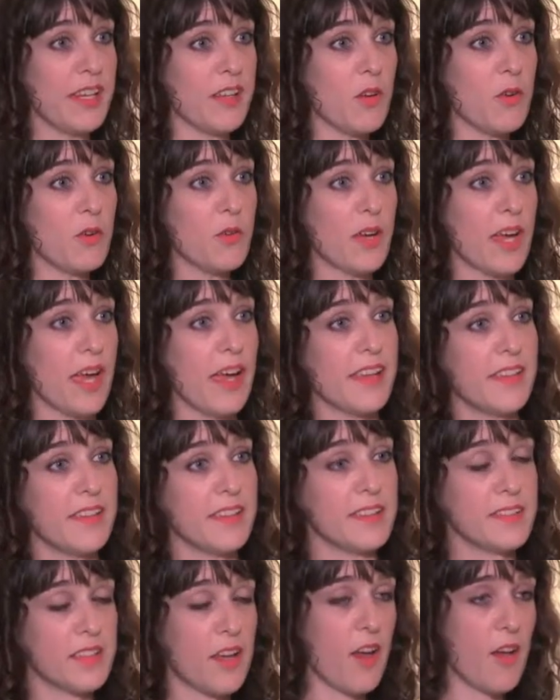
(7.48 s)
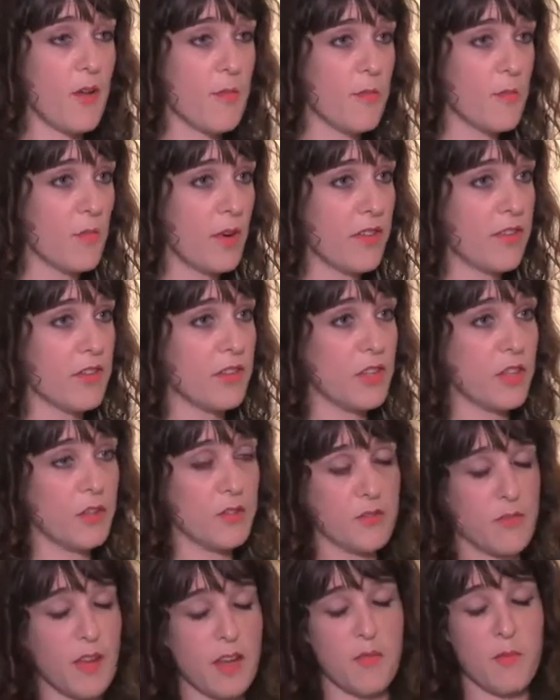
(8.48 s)
in Oldgate, where the new
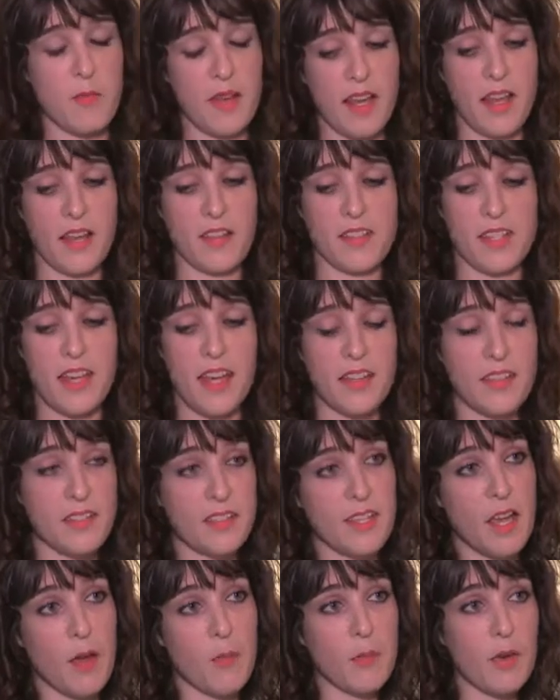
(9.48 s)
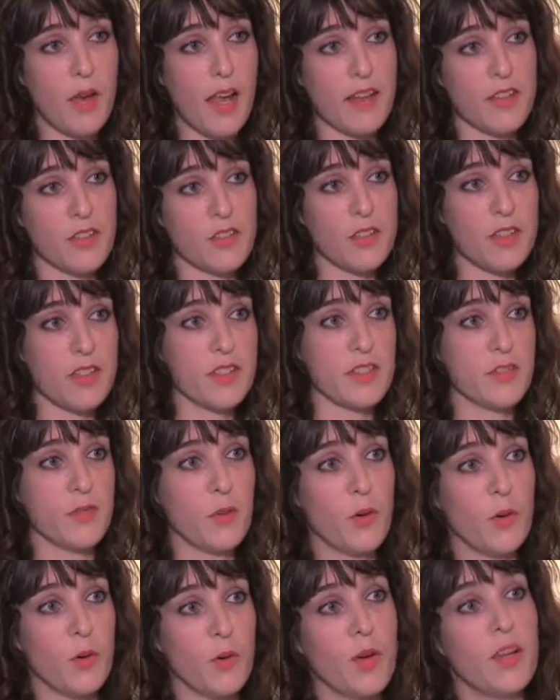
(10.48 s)
development actually had a separate entrance
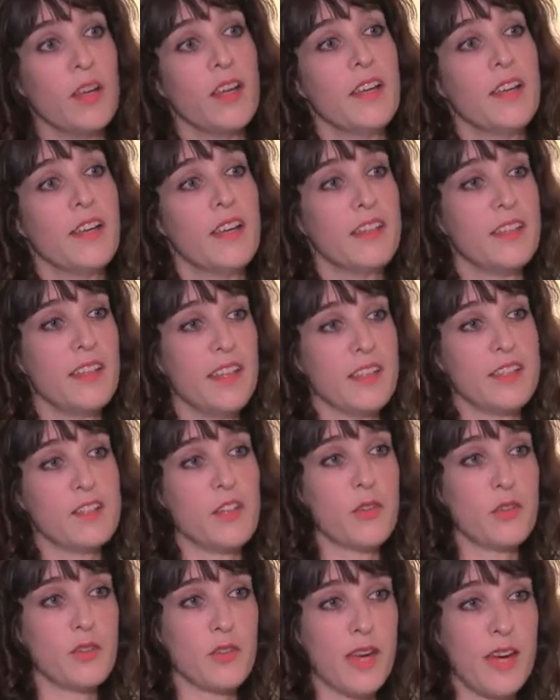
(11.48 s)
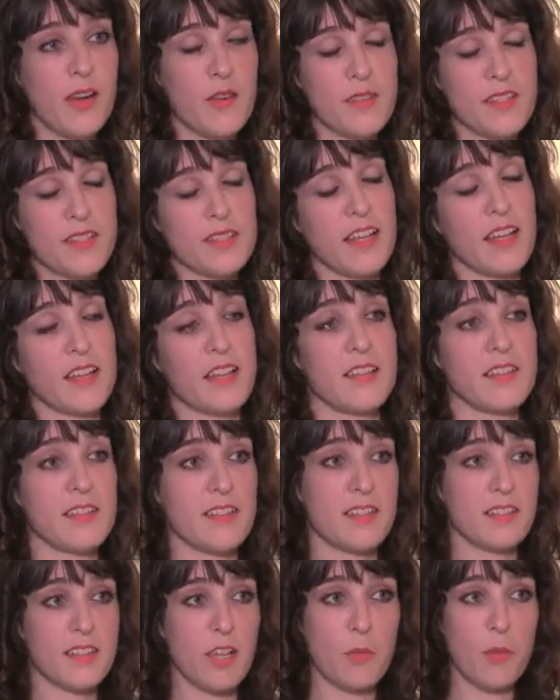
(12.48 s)
for the social housing tenants
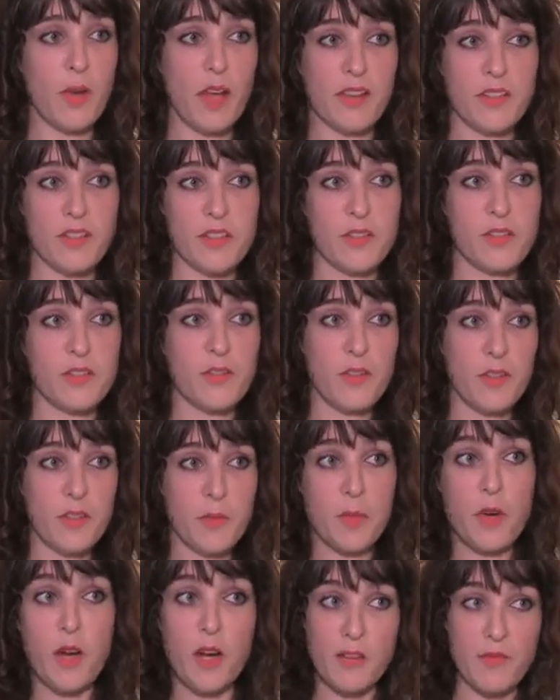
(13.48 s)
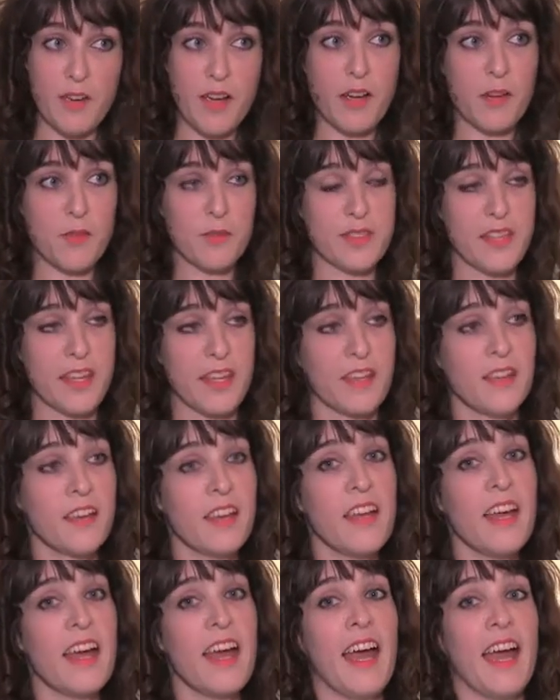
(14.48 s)
and a separate entrance for the private housing.
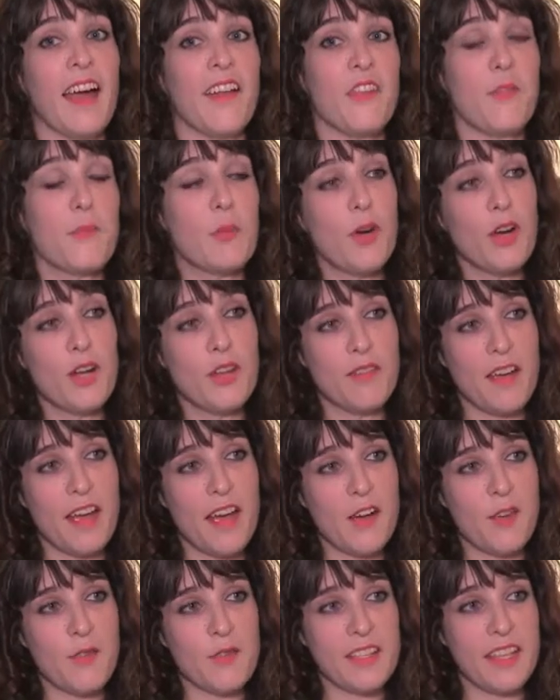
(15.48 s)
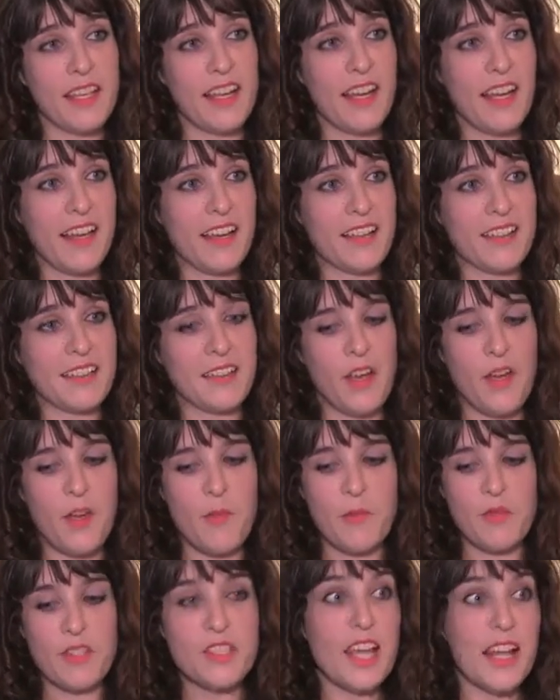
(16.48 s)
And the private housing has
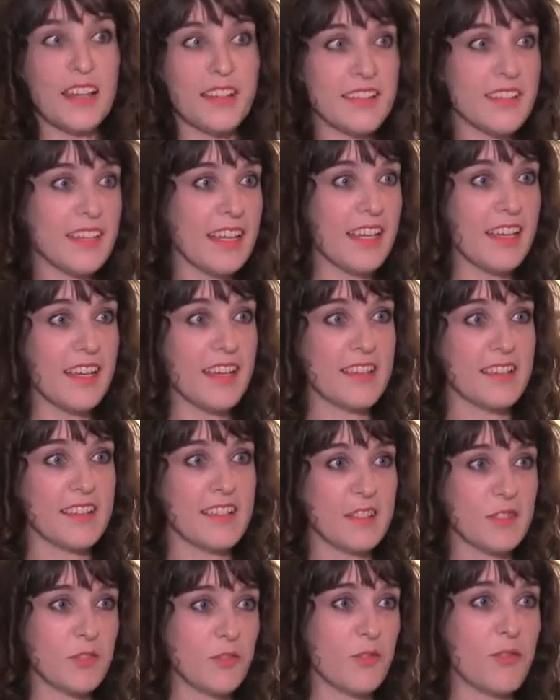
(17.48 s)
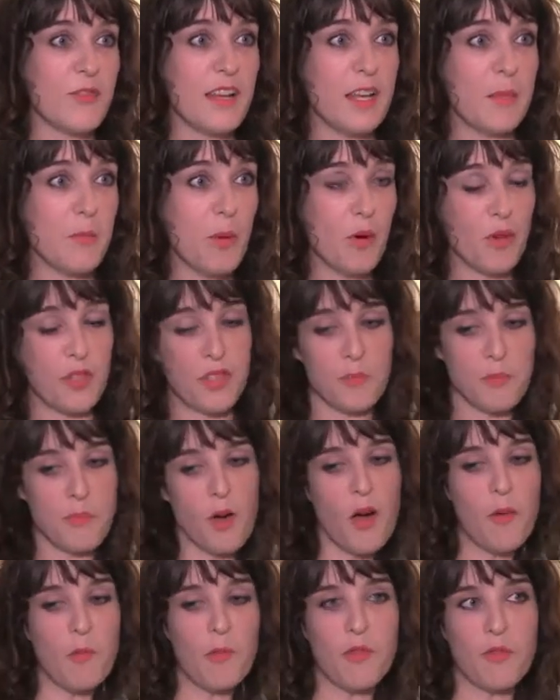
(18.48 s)
chandeliers and it's all a really posh
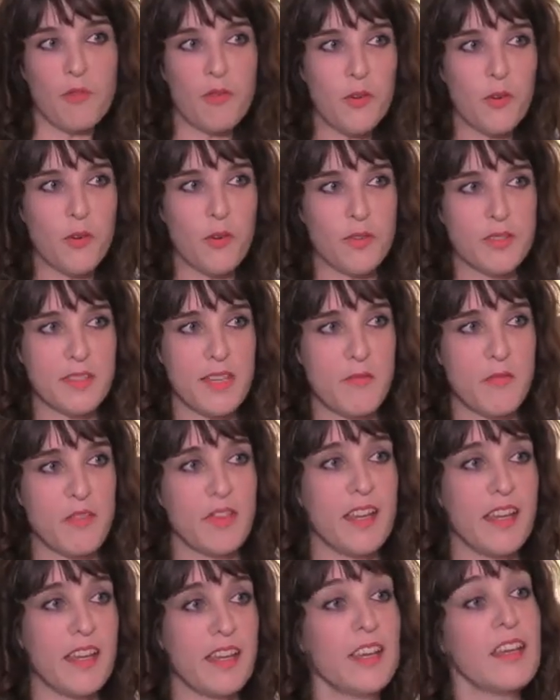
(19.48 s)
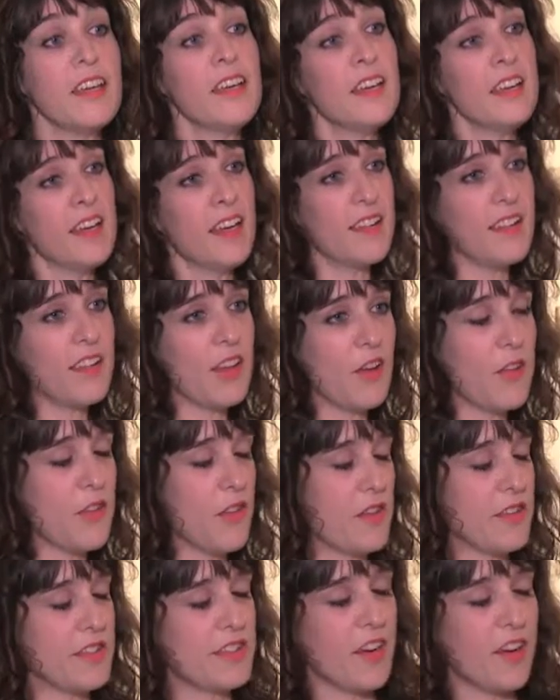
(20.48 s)
marble floors and everything. And the
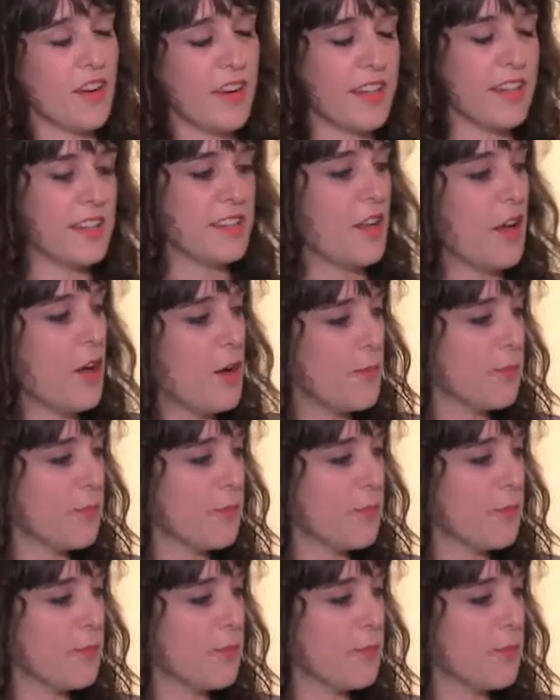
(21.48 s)
other side,